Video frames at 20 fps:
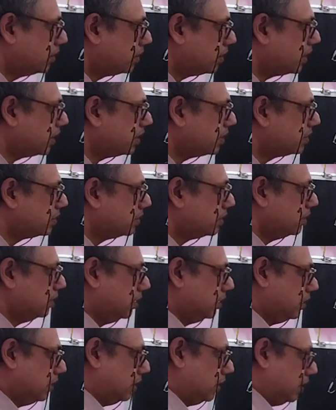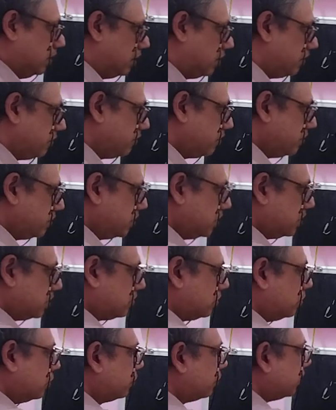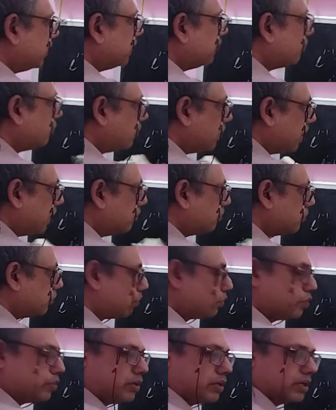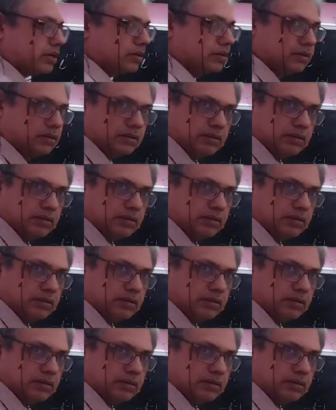Right? Now there's no way, if we have to code it